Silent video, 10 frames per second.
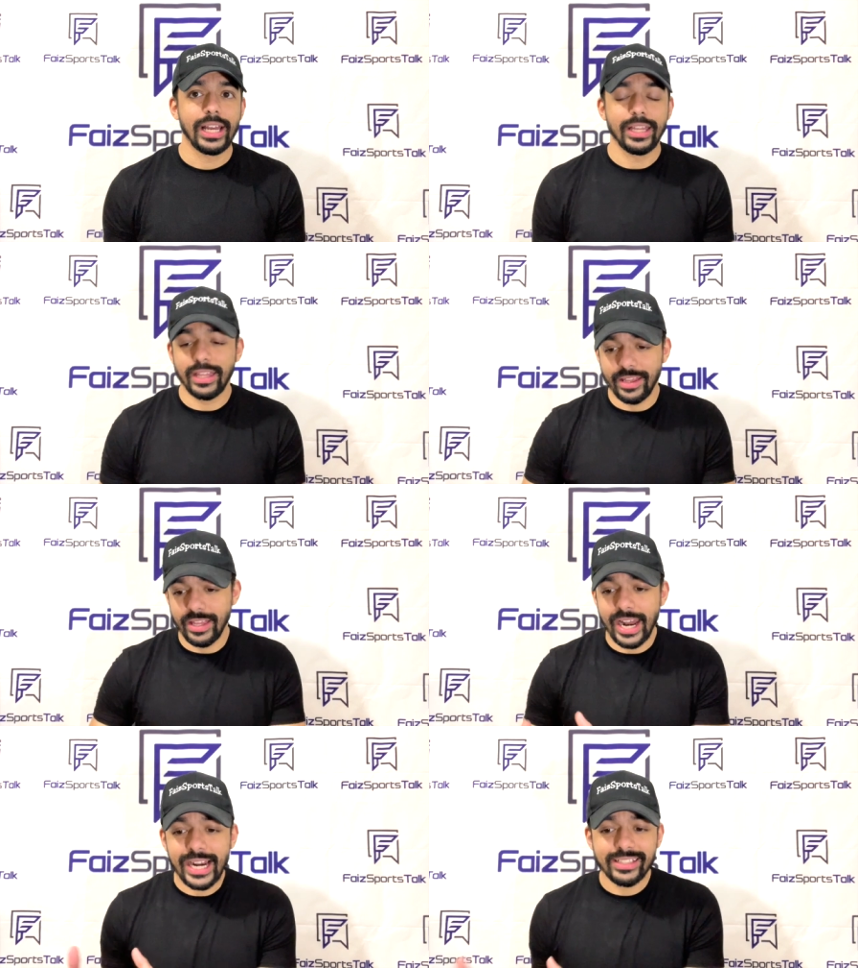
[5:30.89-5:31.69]
The
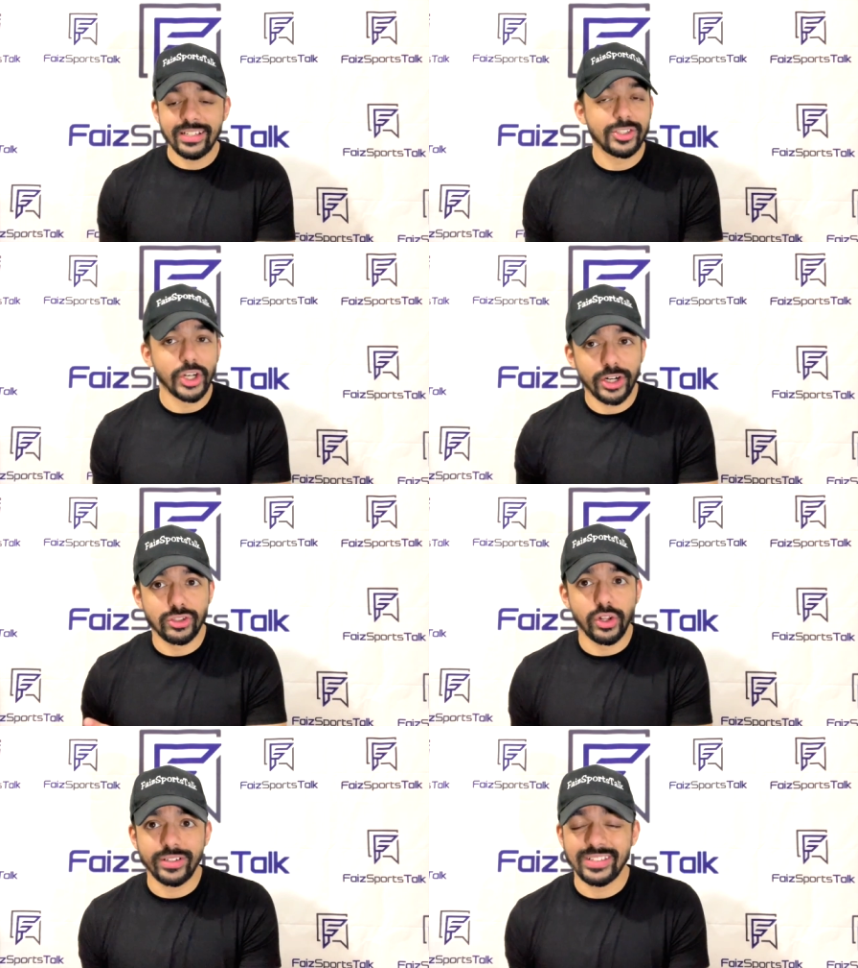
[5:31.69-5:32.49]
96 yards
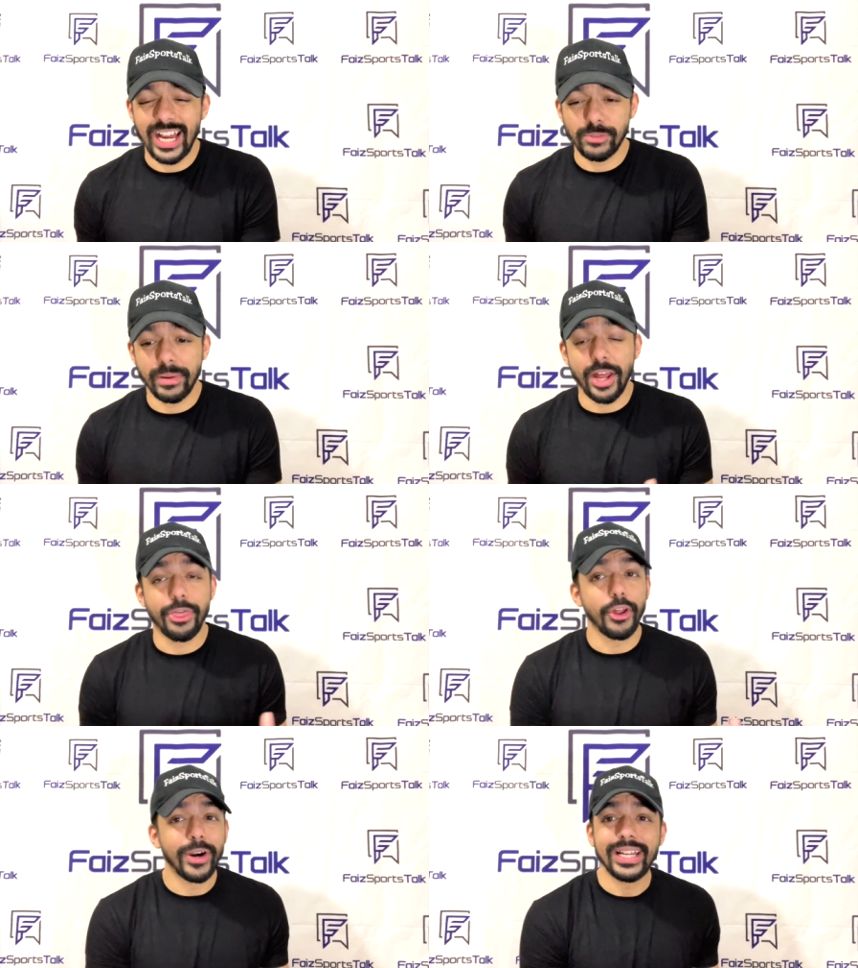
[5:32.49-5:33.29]
looks nice, but on
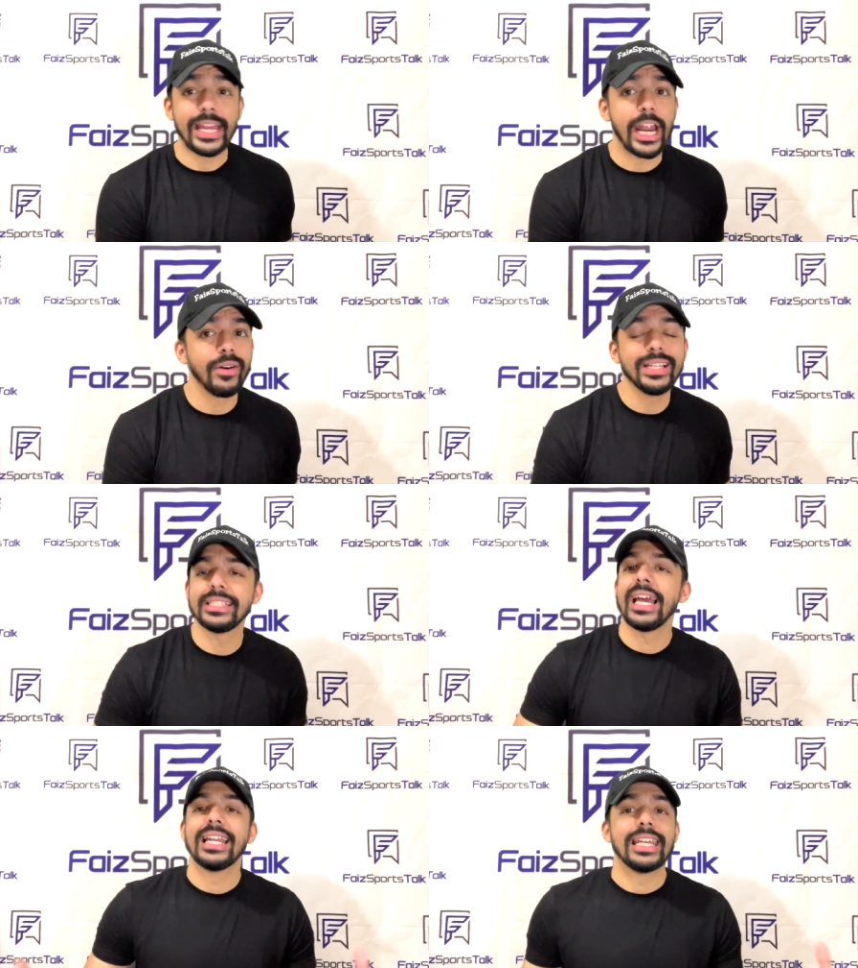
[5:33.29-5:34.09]
30
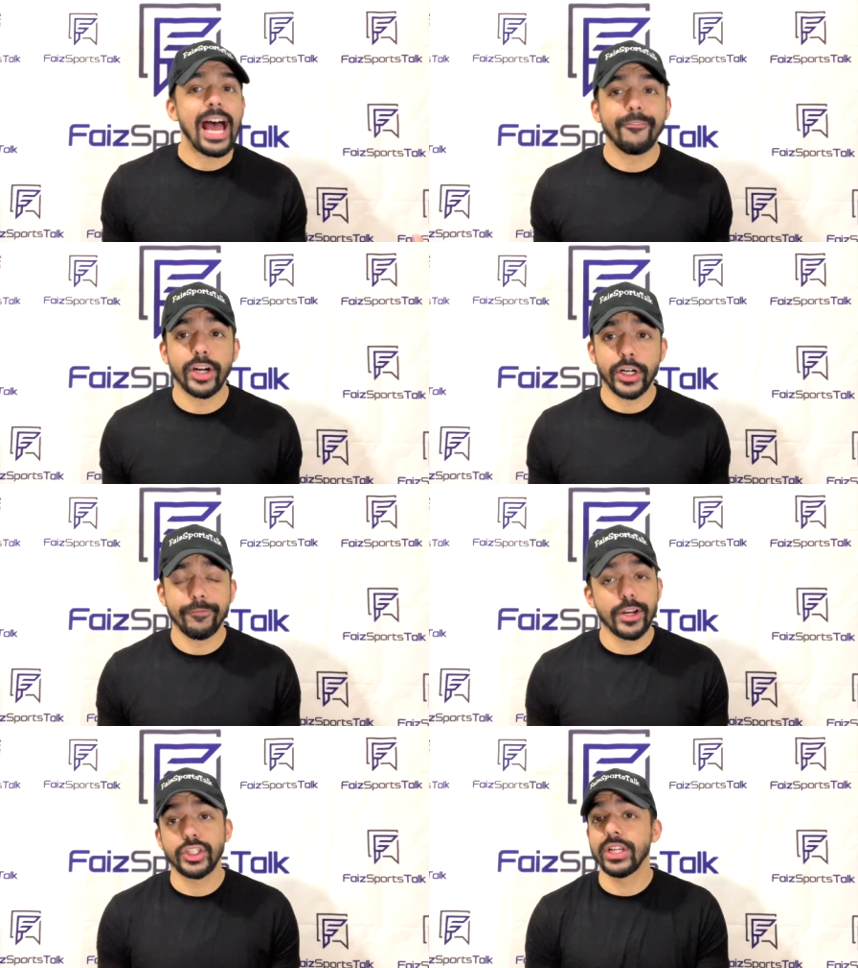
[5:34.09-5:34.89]
carries, not very
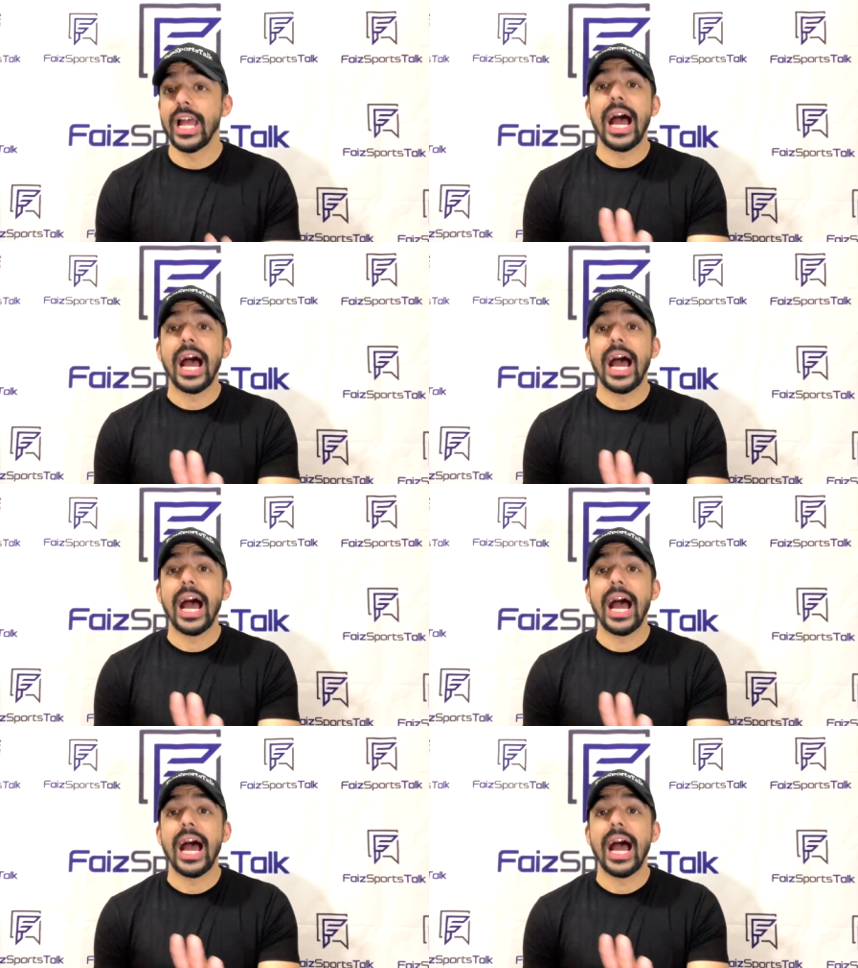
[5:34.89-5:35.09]
efficient.